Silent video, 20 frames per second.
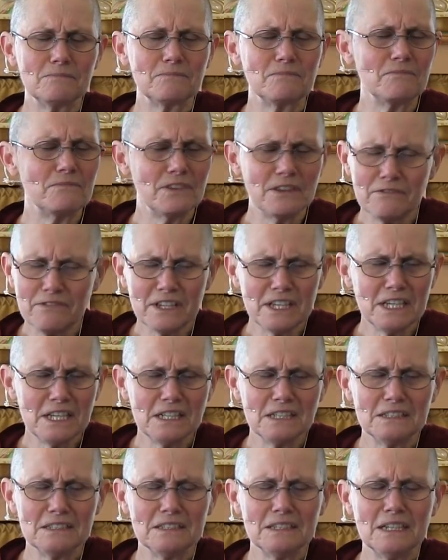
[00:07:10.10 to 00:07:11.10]
vivid.
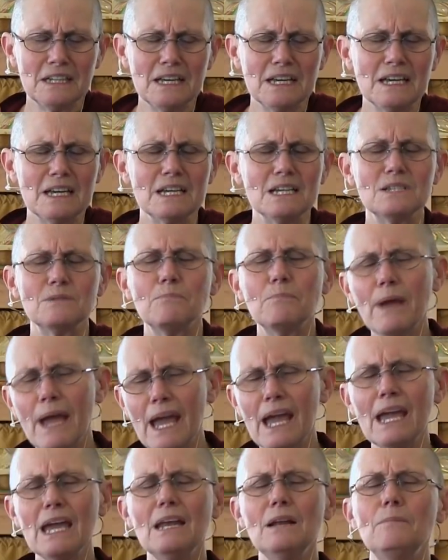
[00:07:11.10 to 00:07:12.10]
His
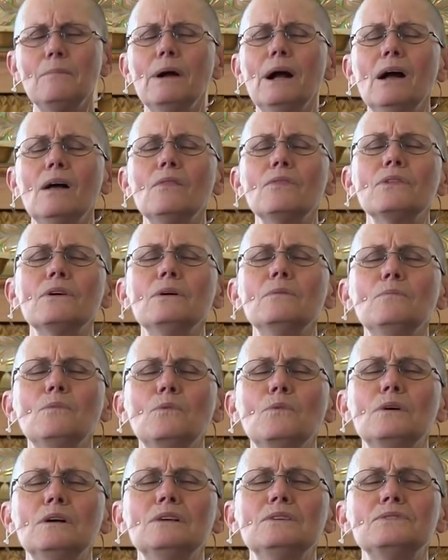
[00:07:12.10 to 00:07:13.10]
pain about them
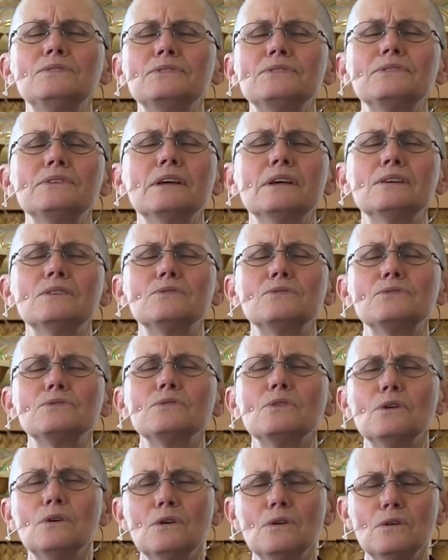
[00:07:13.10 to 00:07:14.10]
was
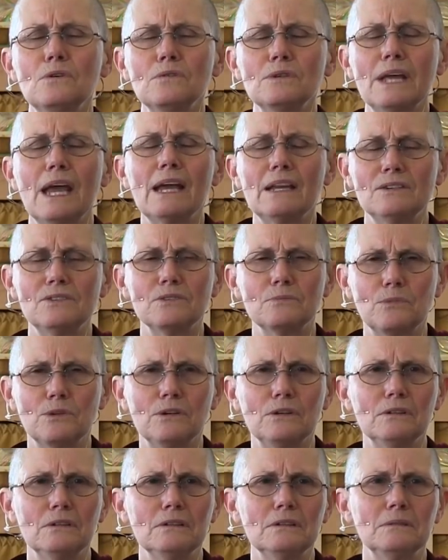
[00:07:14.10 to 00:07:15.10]
so
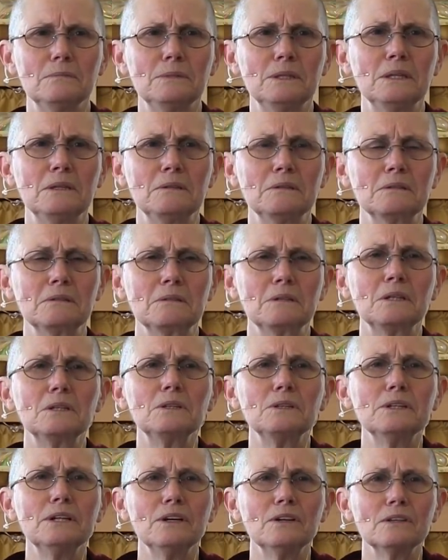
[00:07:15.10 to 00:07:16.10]
tangible. I mean,
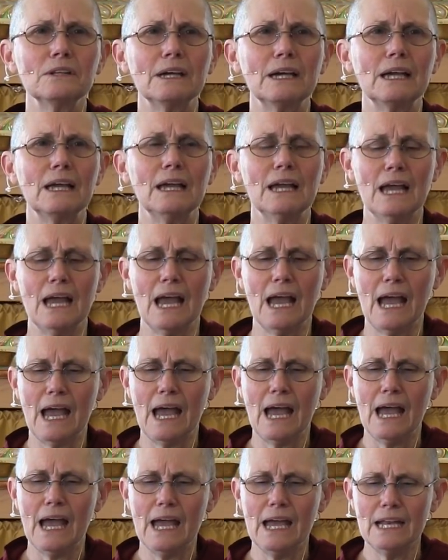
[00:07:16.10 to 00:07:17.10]
clearly.
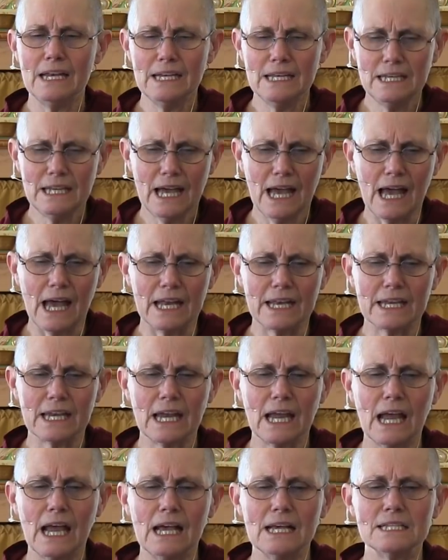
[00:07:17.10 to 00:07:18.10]
And yet,
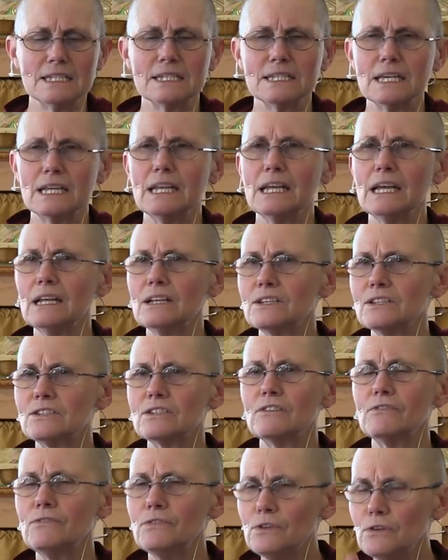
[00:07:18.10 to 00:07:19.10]
sitting
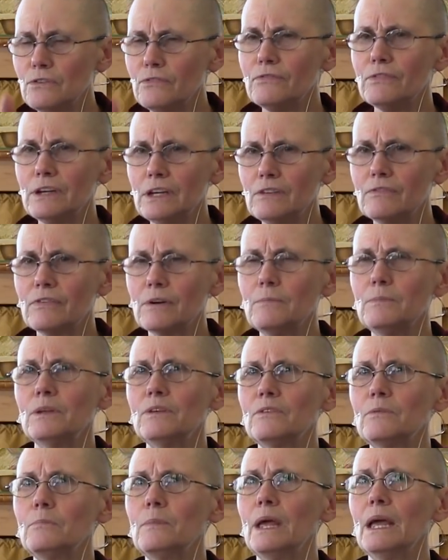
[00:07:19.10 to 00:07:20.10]
just a few feet from
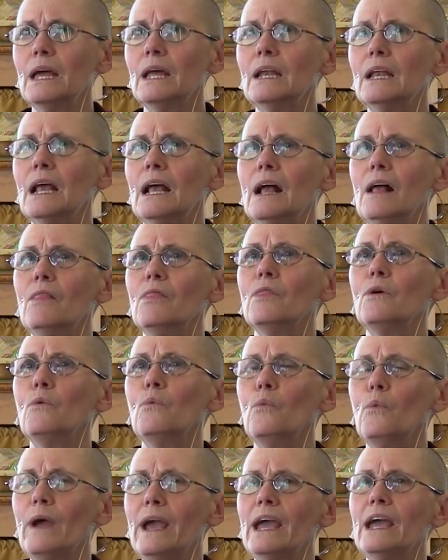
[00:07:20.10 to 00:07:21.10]
this man, the
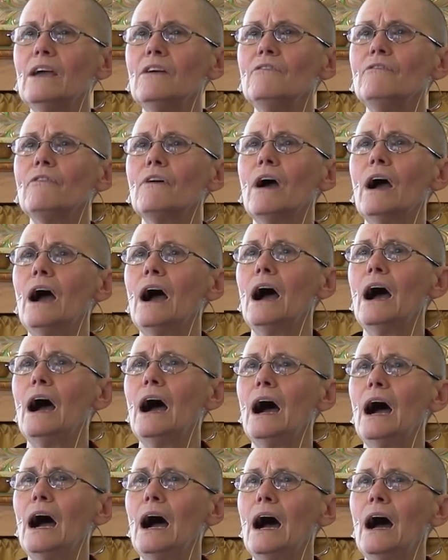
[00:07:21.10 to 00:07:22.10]
wave,
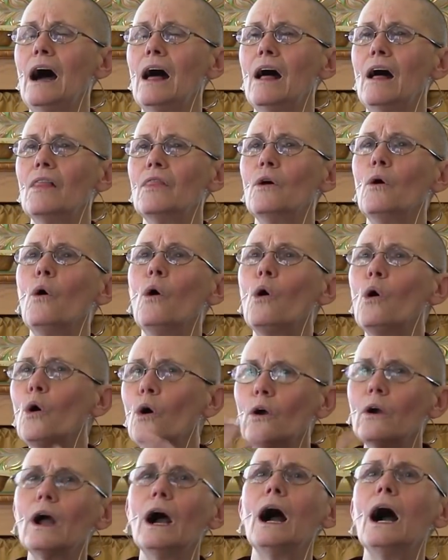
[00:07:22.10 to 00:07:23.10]
the
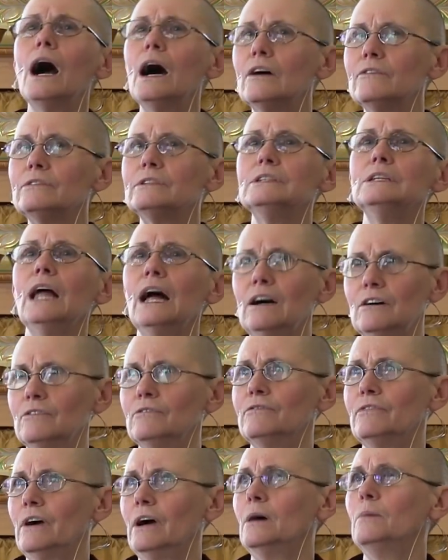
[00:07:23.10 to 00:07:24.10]
aura of
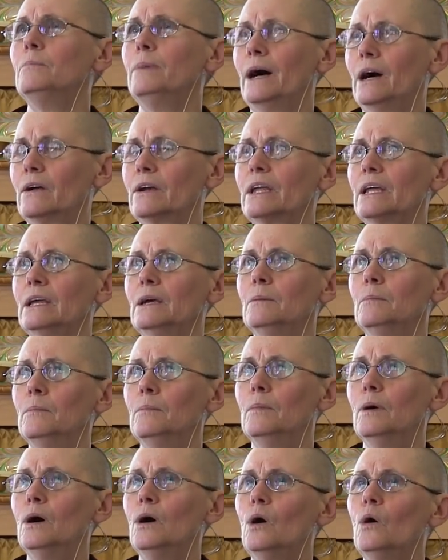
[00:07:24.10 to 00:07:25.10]
love about
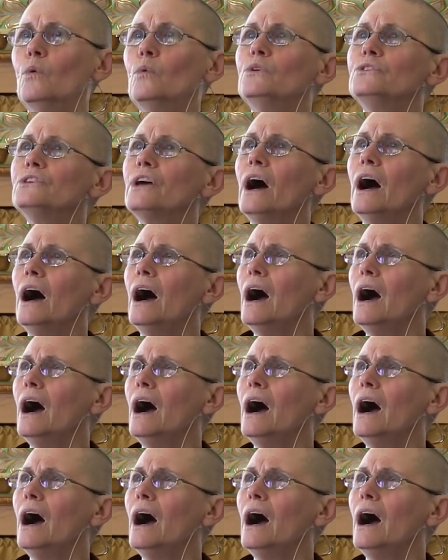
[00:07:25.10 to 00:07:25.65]
him was